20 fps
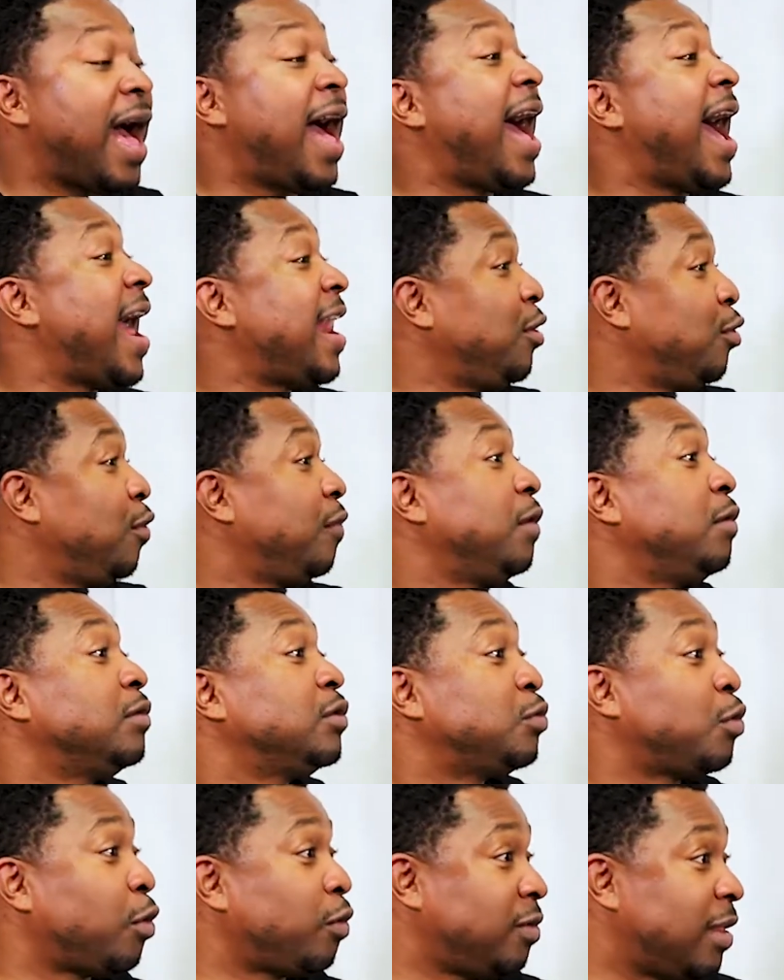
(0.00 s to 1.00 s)
I didn't know if he
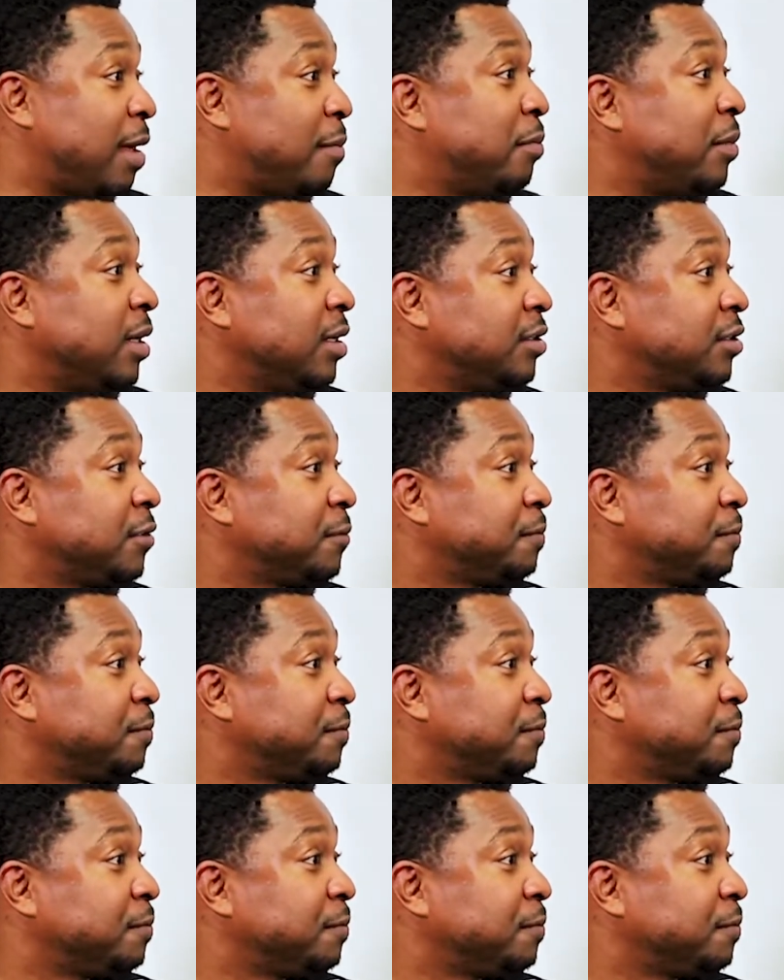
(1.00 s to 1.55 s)
was worth that much.